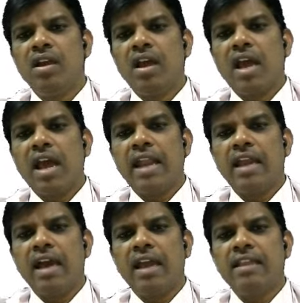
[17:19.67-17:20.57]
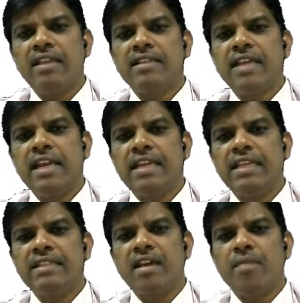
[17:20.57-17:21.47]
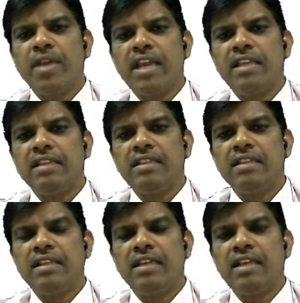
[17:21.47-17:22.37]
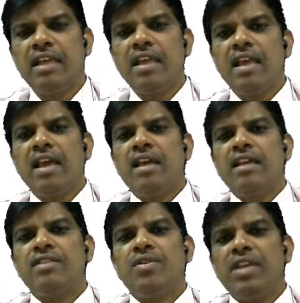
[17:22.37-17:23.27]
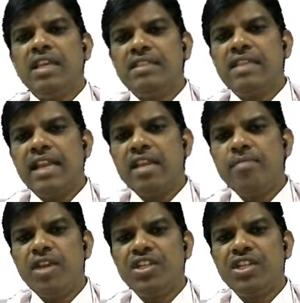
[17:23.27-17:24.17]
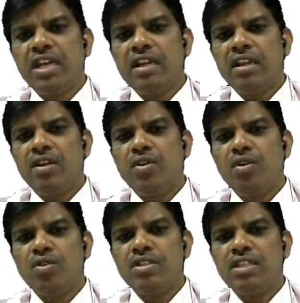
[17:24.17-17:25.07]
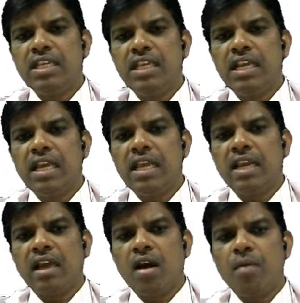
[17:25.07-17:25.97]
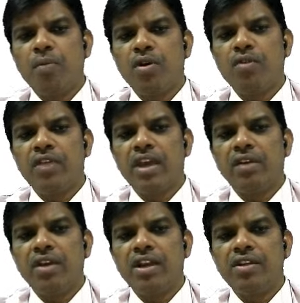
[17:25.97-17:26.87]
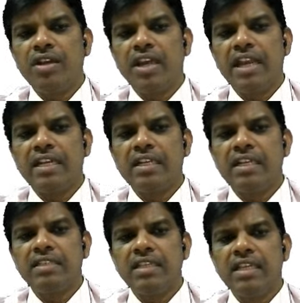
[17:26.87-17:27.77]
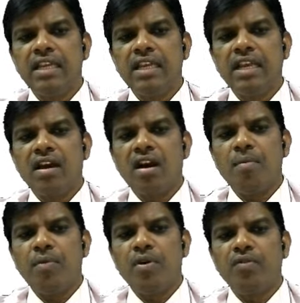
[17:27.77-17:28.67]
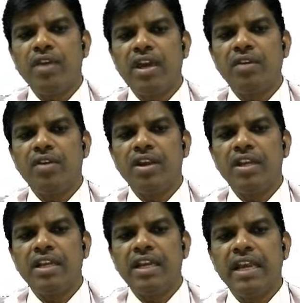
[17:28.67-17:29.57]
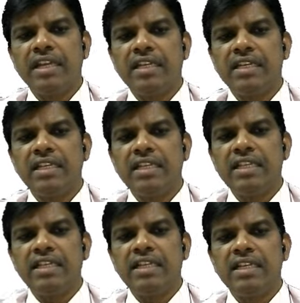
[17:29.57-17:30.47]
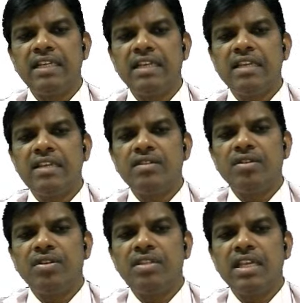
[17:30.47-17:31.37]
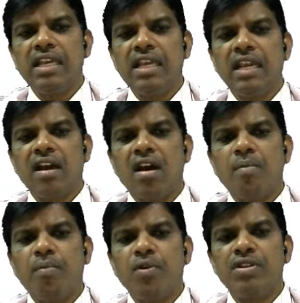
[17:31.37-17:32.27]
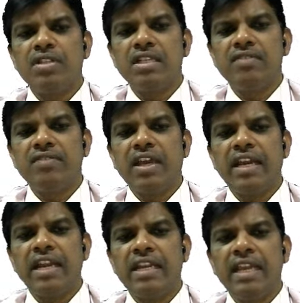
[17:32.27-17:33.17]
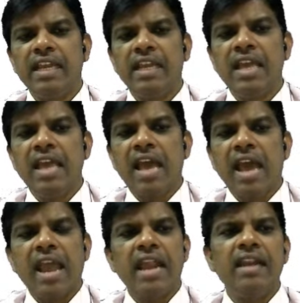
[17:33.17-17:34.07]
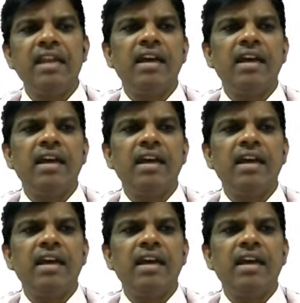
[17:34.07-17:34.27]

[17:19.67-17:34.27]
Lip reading: and another side it is coming in. So is there any mixture? No, single compound we are going to get. Single compound we are going to get, isn't it? So single compound since we are getting, and